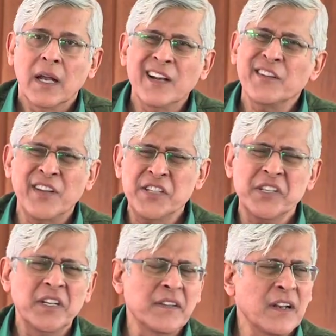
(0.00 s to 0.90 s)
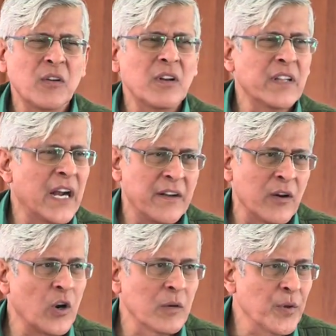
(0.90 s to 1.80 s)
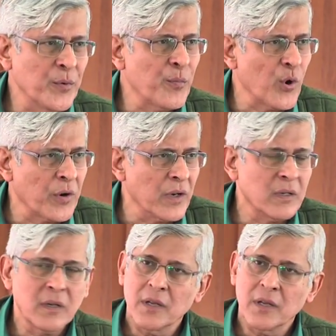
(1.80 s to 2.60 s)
Uh, centuries and all, that record may be broken.